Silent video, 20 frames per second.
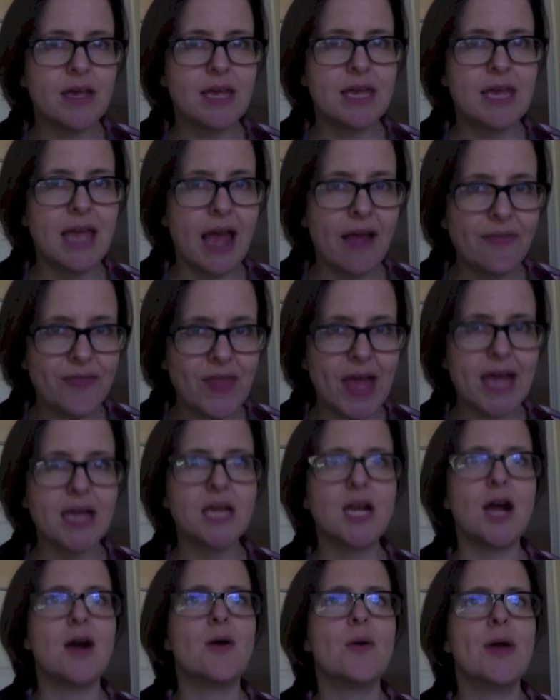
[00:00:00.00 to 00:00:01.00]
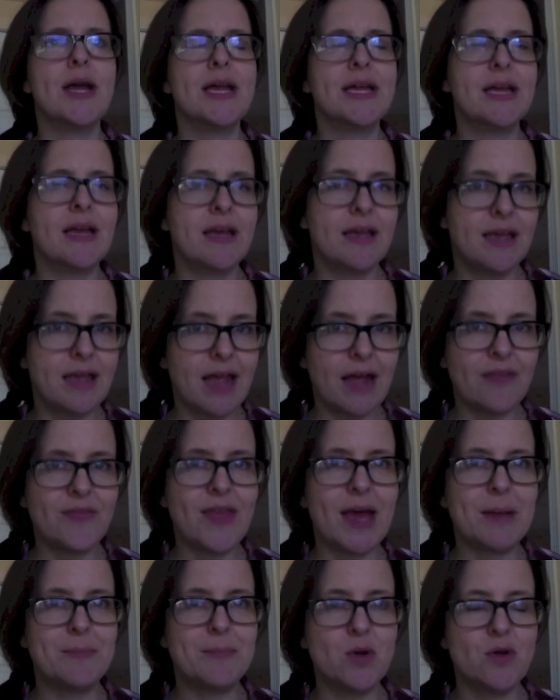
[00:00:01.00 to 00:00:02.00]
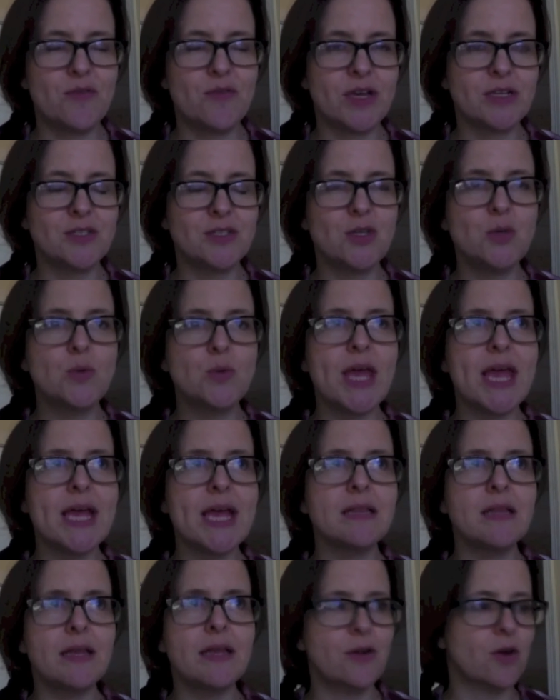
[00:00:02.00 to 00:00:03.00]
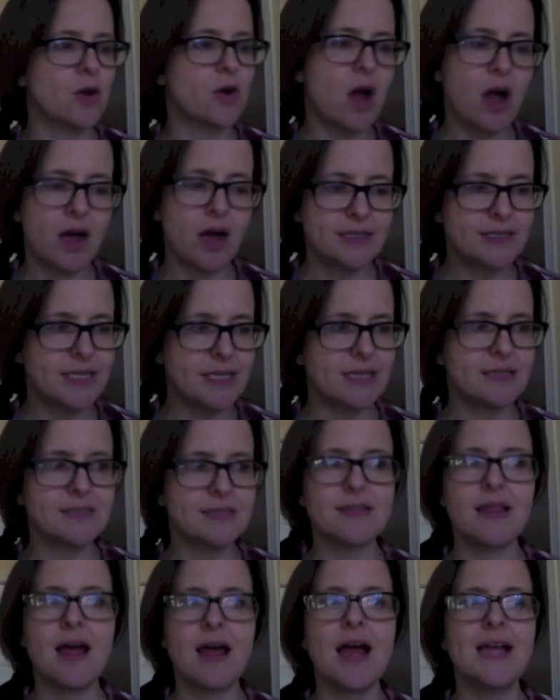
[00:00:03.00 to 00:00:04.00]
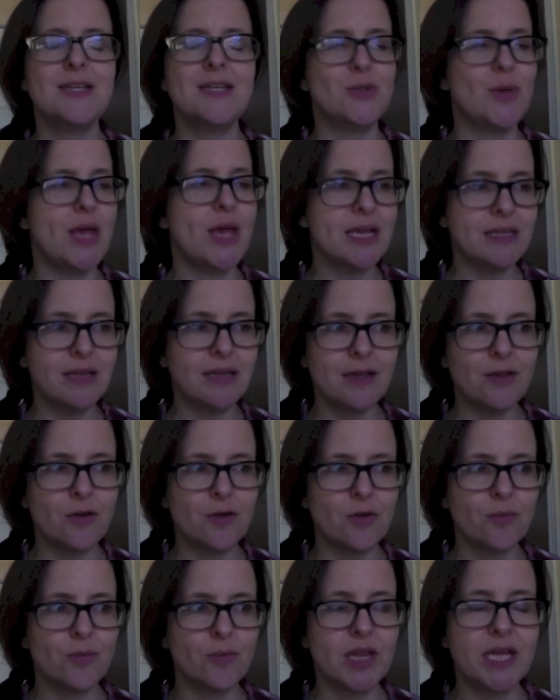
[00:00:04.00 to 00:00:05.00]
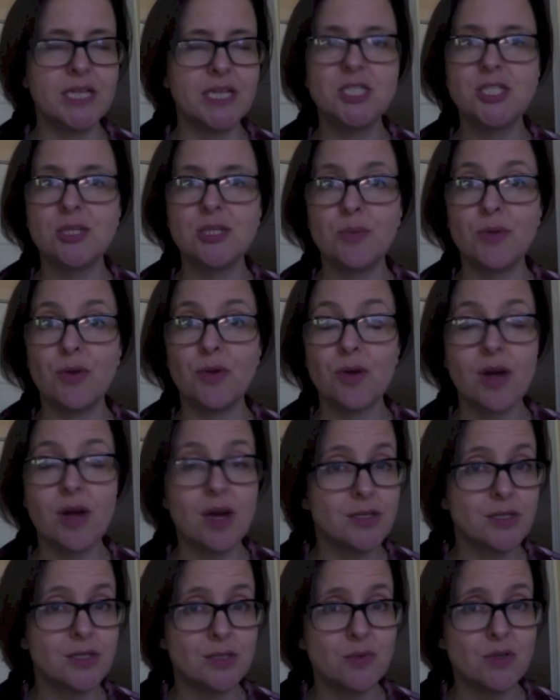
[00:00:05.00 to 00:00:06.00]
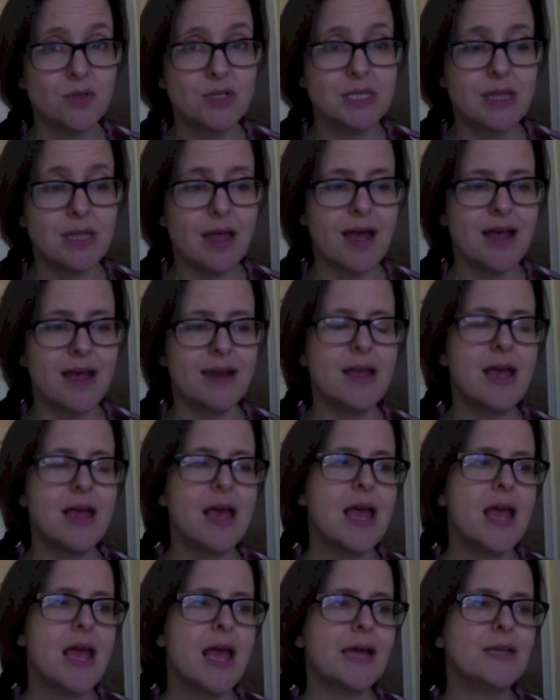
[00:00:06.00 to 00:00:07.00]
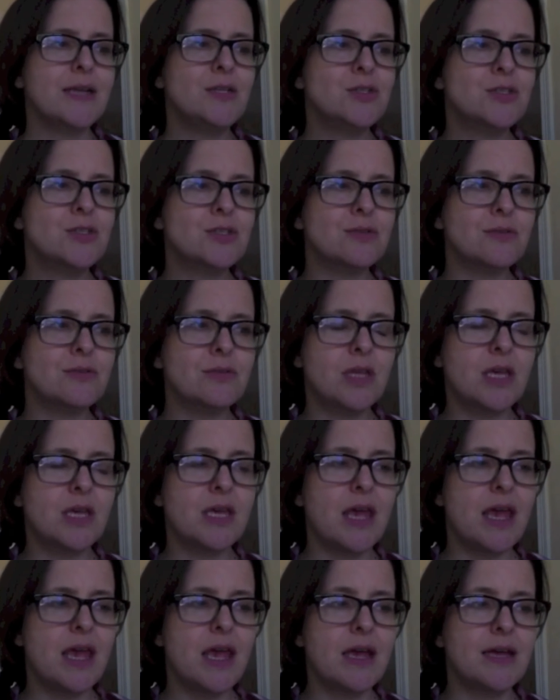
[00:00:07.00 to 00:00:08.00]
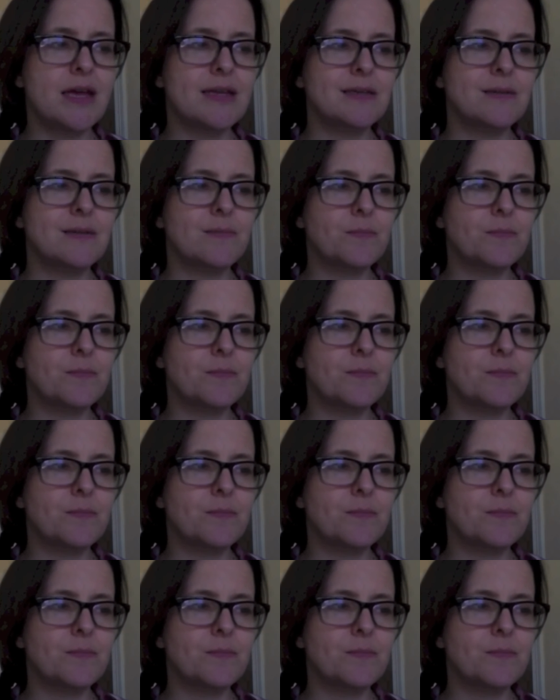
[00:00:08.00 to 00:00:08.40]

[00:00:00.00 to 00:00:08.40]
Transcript: get that going, get that moving. So you can't let your content slide, you can't let your relationship with your customer slide, and you certainly can't